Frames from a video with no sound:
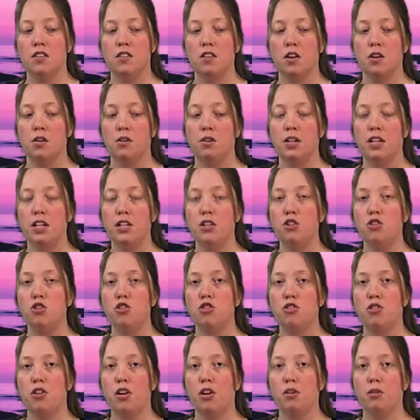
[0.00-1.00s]
So
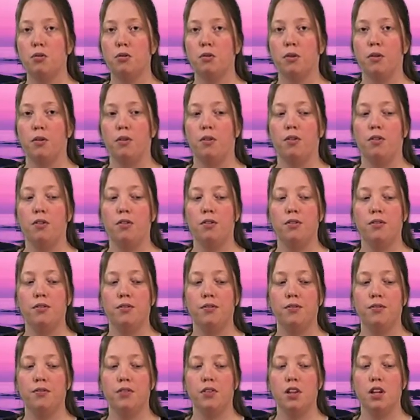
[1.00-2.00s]
in general,
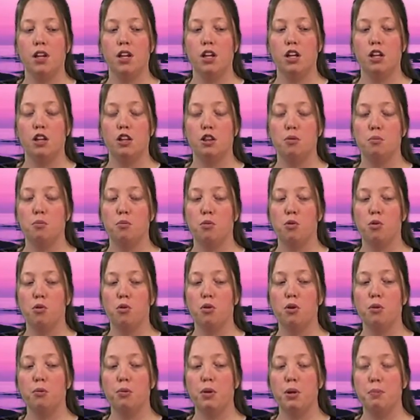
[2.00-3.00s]
the
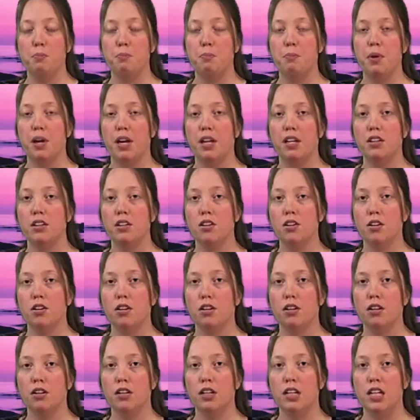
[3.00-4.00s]
more we bend
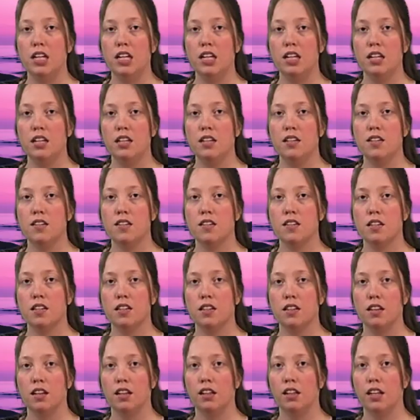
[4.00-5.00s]
our knees,
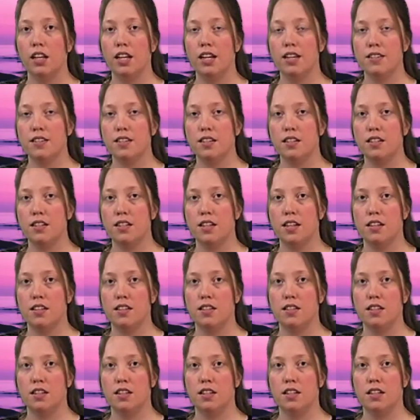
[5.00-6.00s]
the less
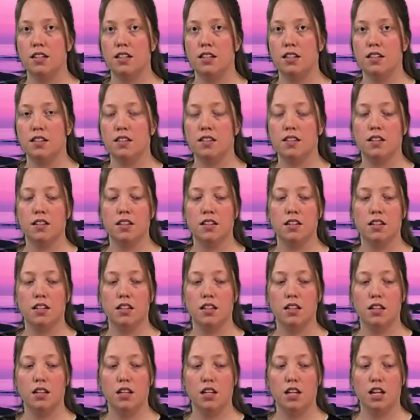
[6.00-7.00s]
intense it is,
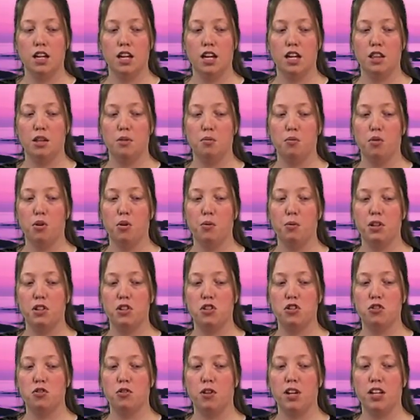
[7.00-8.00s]
and the more we
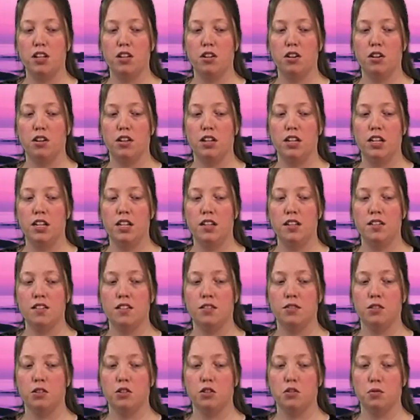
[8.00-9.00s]
straighten our knees.
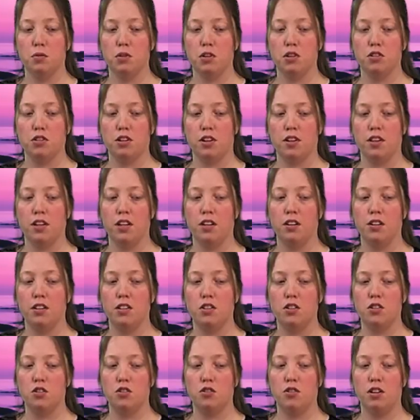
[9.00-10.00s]
So if you just want to try that, go ahead
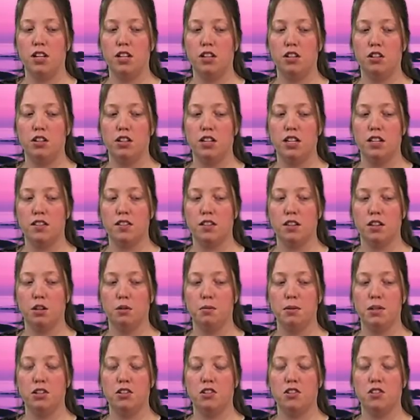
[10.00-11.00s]
and straighten your knees a
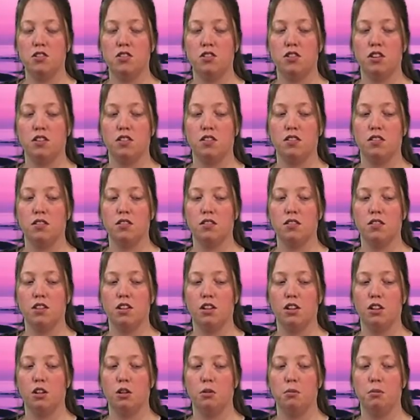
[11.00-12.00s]
little bit, just gentle,
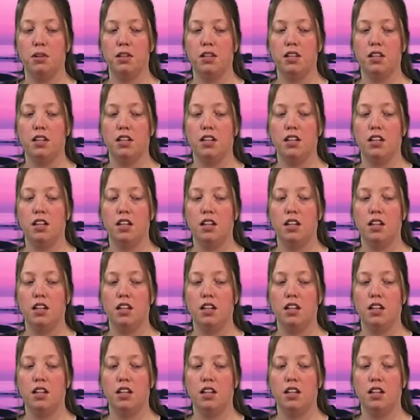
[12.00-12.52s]
a little bit.